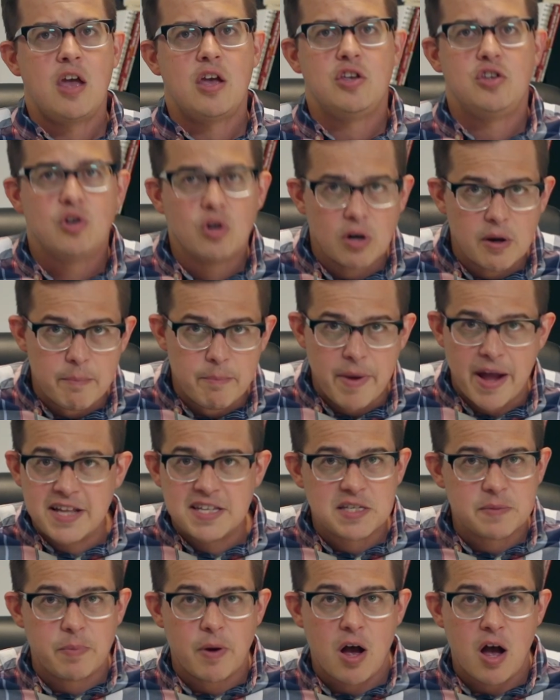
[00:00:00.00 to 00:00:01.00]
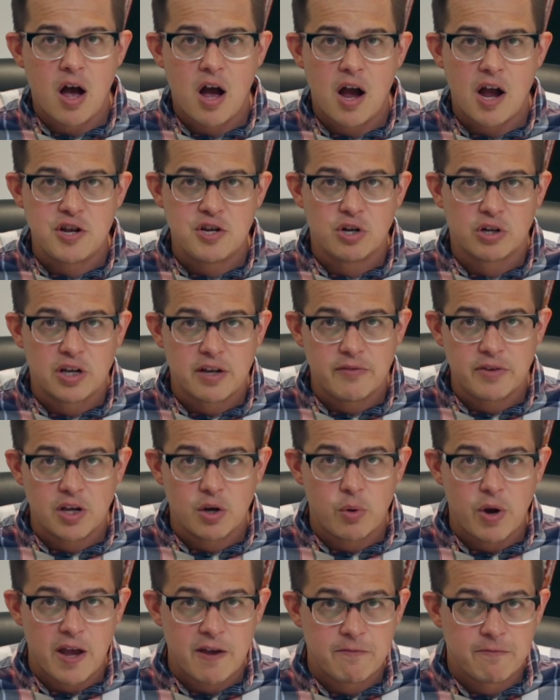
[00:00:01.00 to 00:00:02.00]
you're a med spa and you're giving
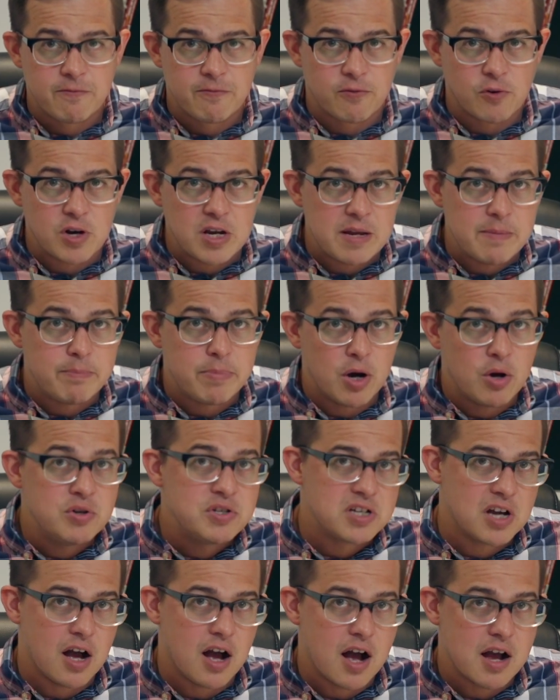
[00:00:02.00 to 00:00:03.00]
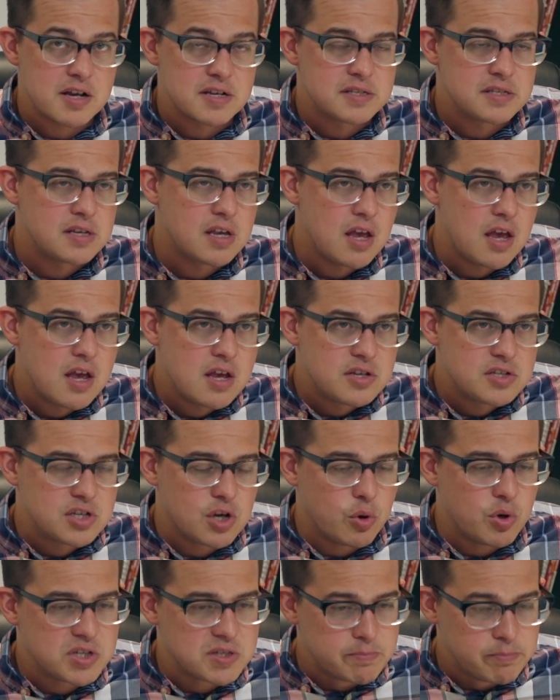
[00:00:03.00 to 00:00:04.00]
away free Botox.
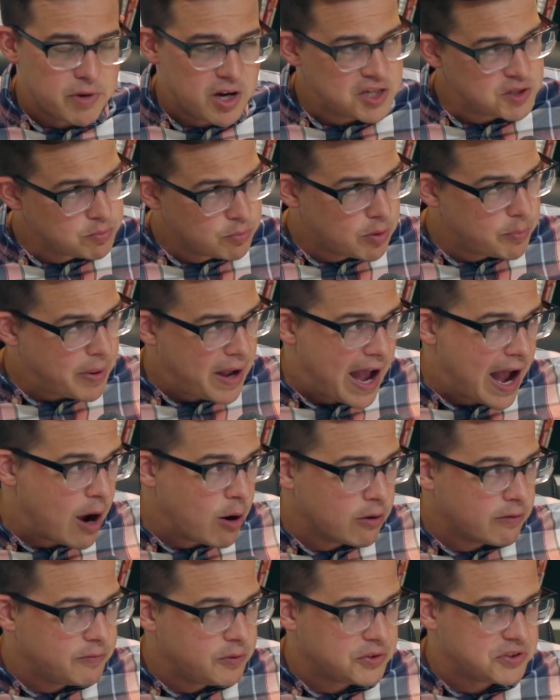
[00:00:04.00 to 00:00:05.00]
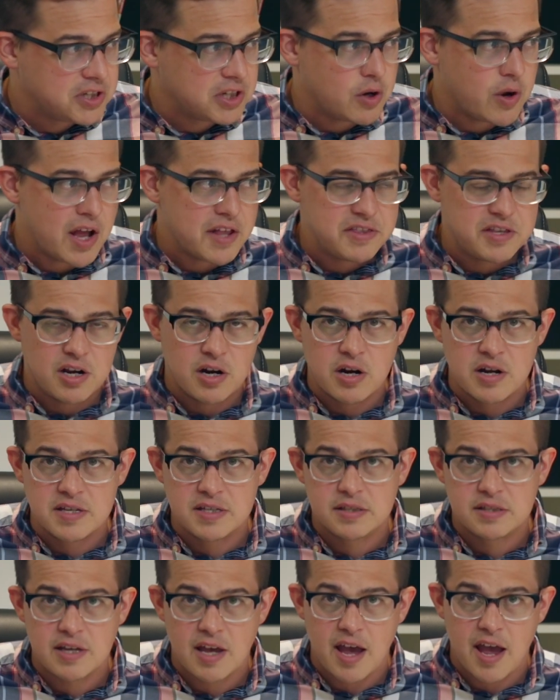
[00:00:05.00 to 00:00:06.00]
So it's much more powerful to go out there and
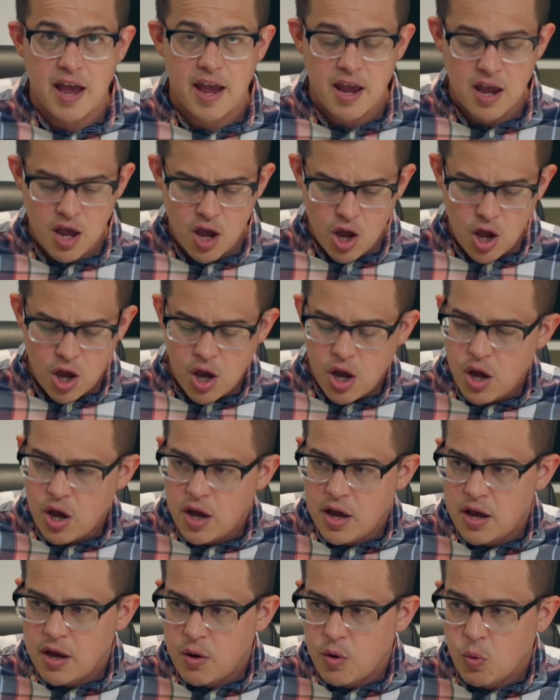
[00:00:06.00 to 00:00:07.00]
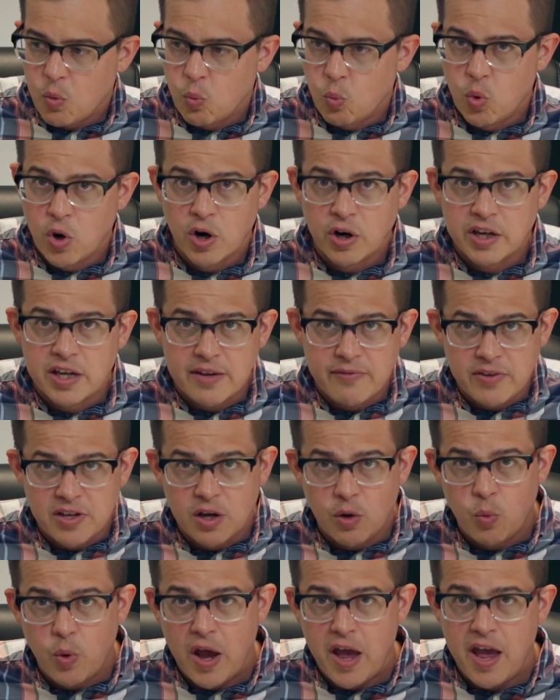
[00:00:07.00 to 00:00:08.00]
say, we're giving
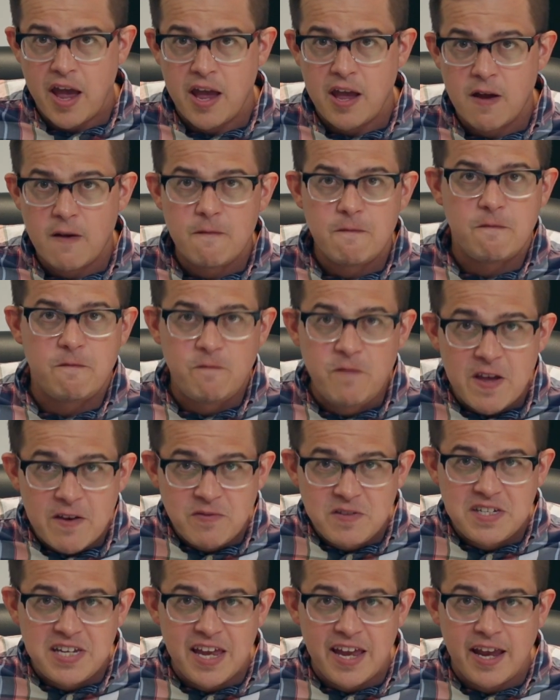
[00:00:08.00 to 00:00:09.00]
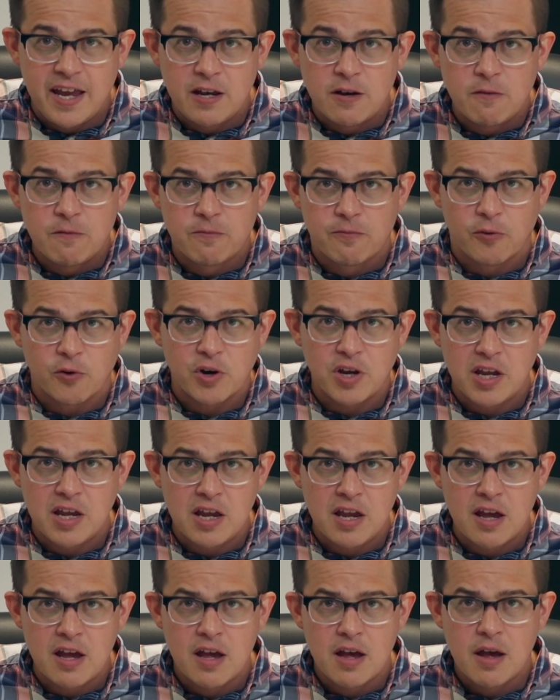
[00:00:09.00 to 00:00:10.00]
away 15
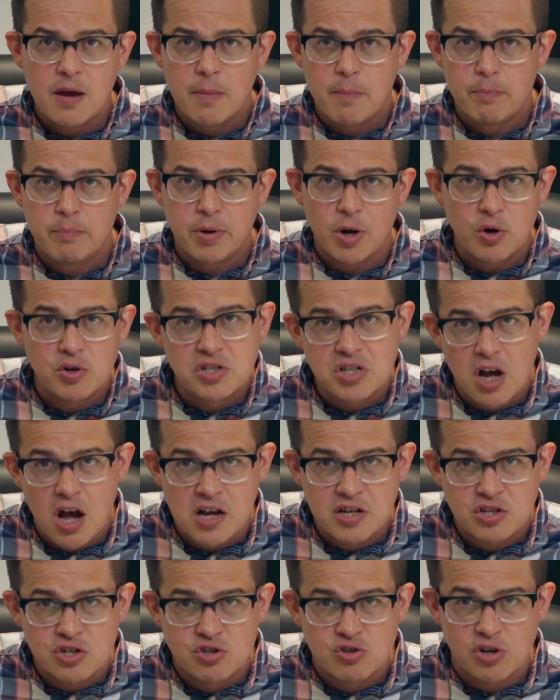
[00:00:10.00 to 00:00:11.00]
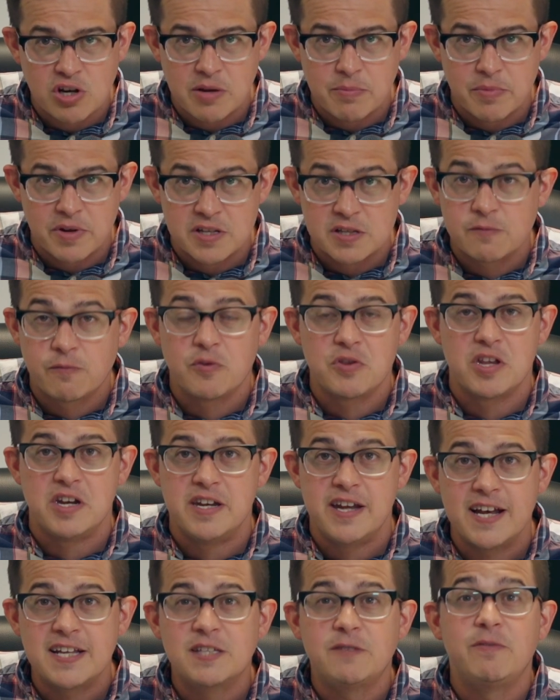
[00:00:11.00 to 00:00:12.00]
free Botox treatments for the
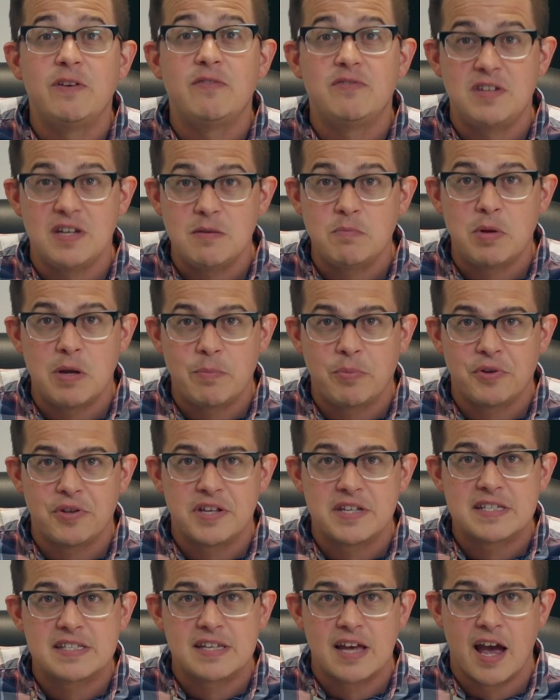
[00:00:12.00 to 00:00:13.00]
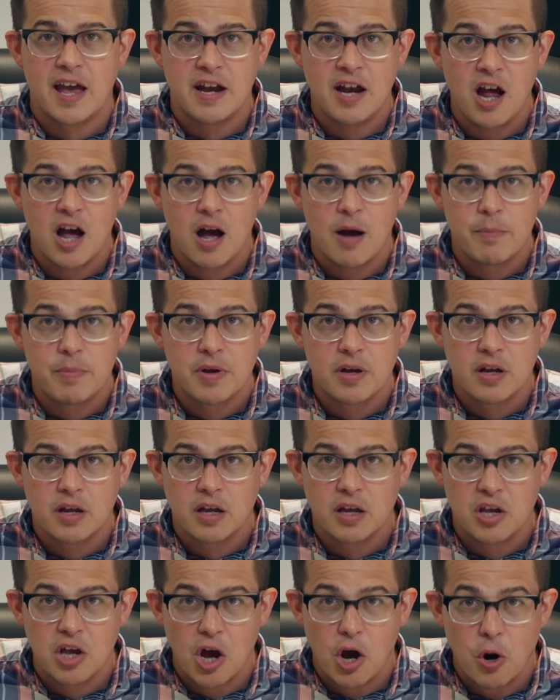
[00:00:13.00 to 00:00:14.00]
next 15 people that sign up.
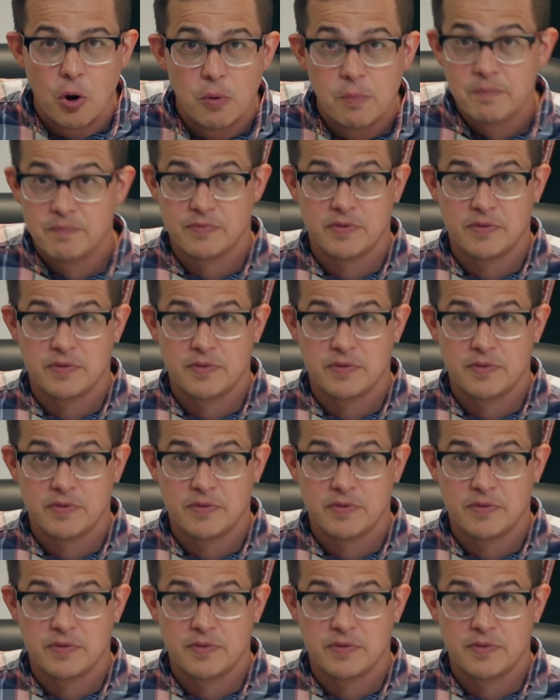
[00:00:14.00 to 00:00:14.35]
Go.